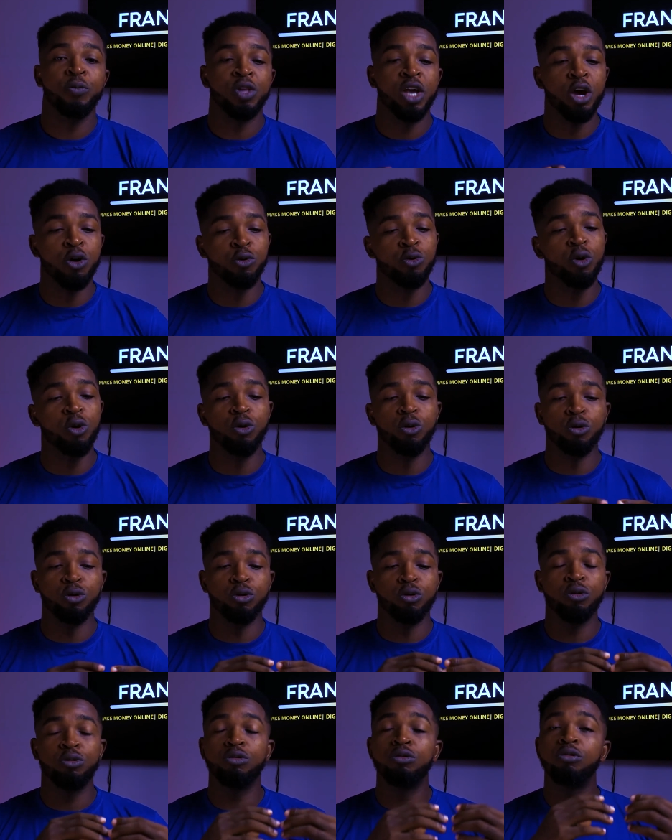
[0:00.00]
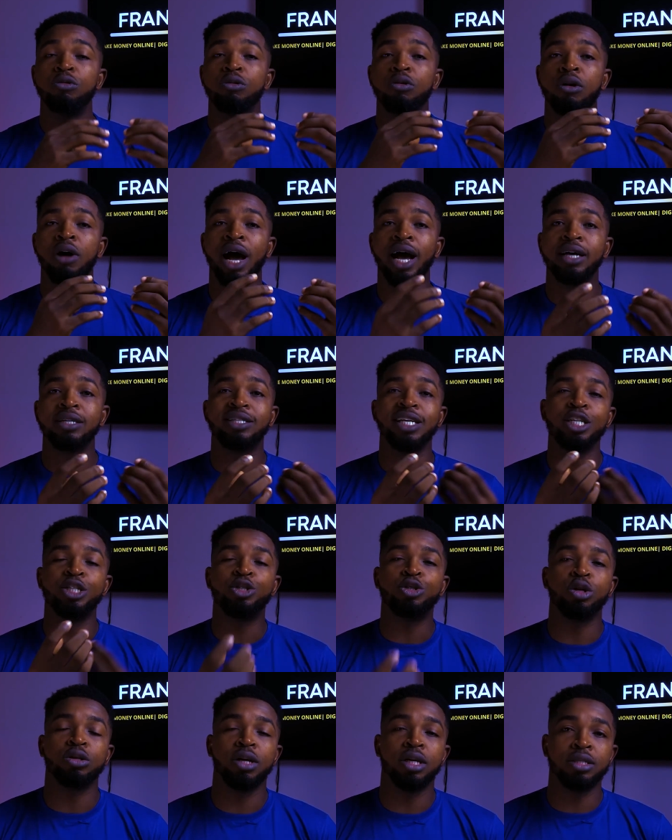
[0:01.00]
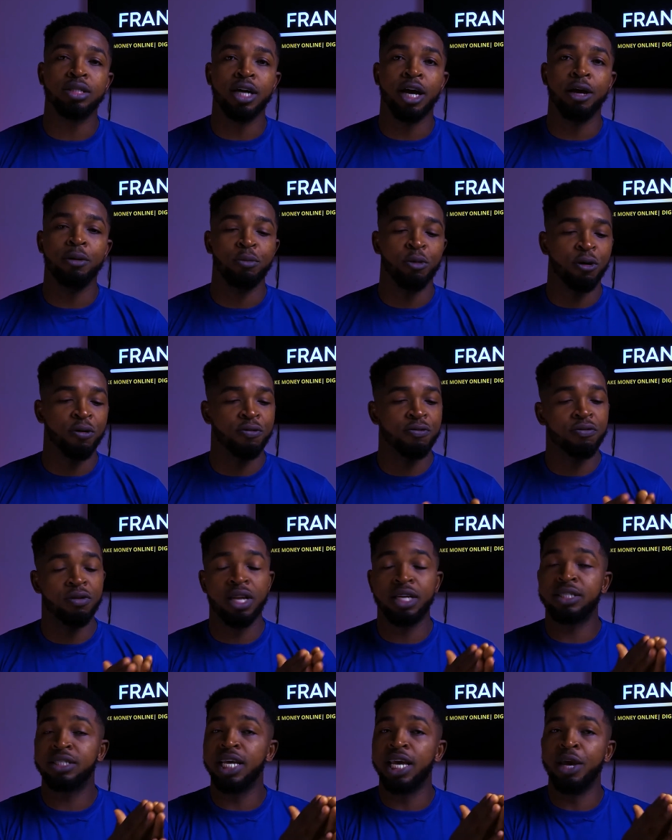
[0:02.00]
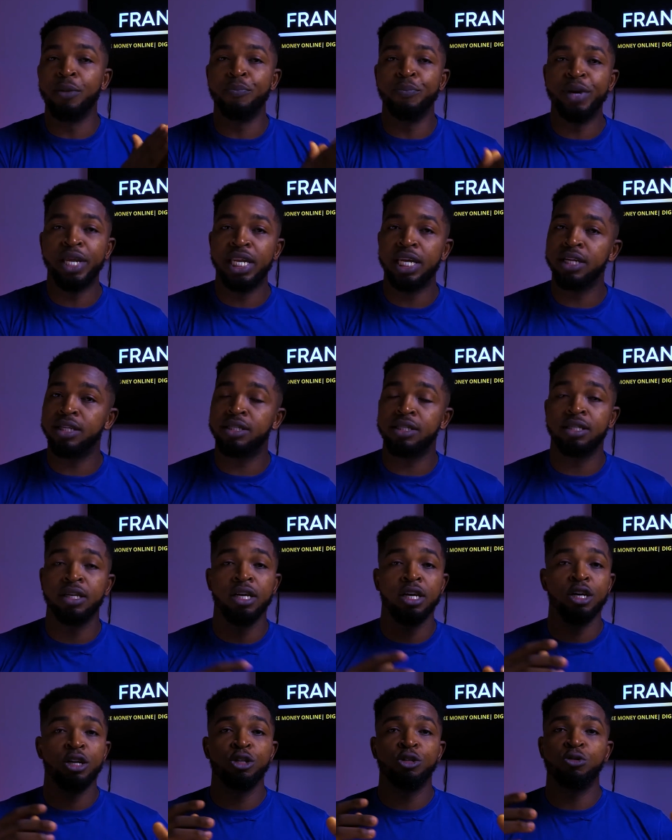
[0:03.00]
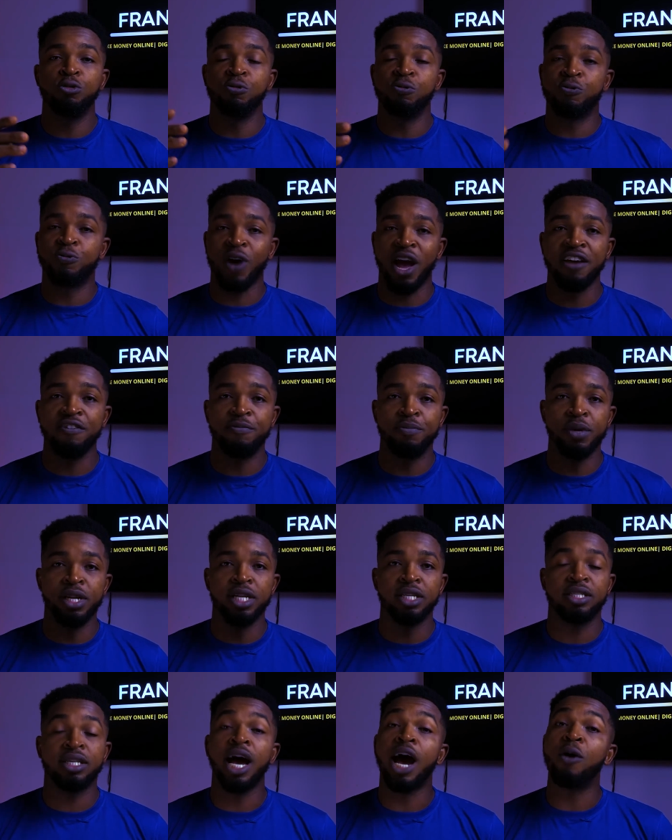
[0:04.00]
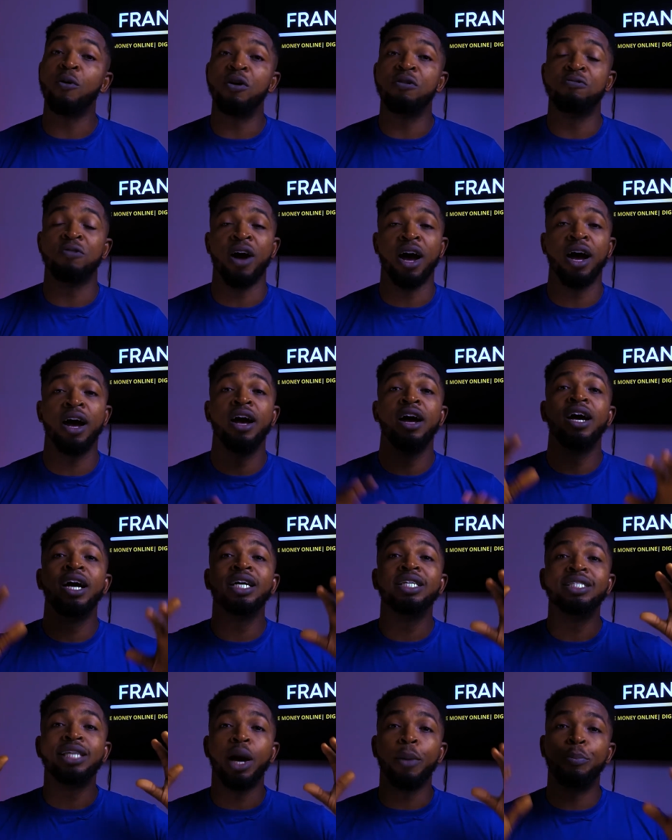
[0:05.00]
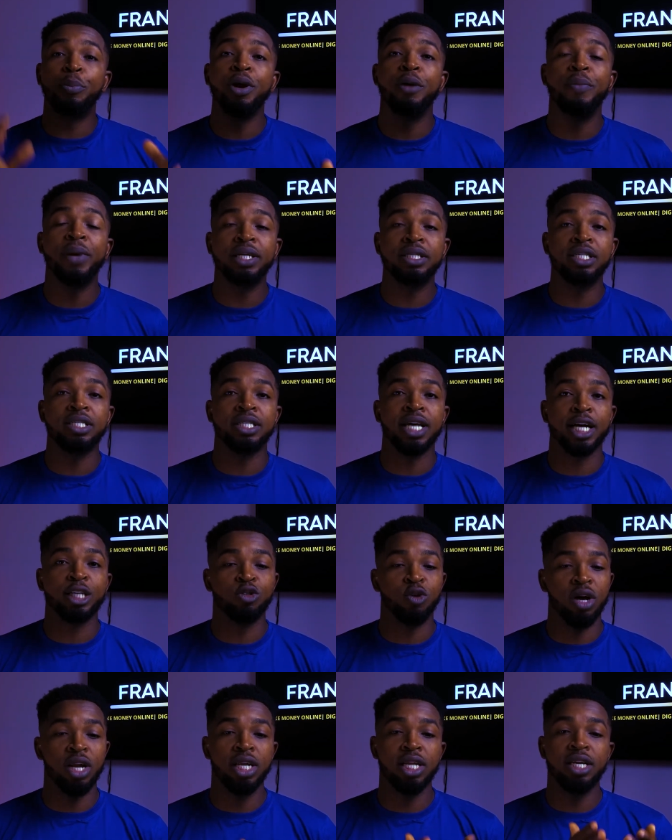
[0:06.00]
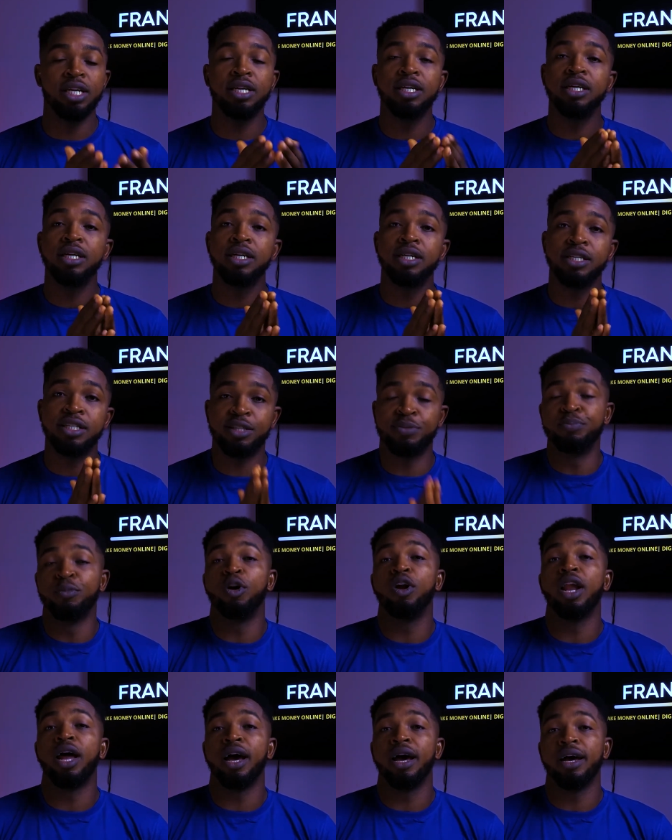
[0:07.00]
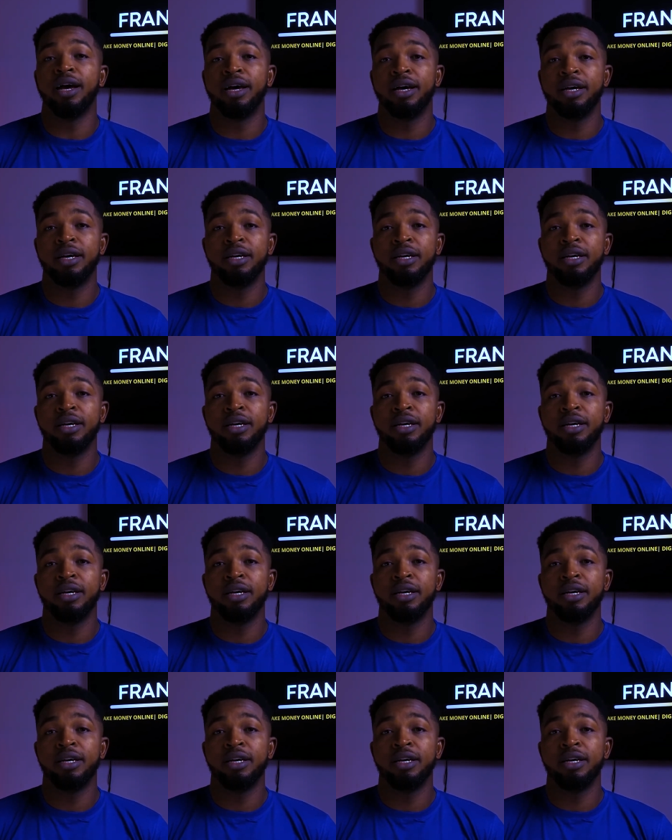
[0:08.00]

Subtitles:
Enroll has a shorter time of, let's say, 1 minute to 5 minutes. However, their payment is actually smaller.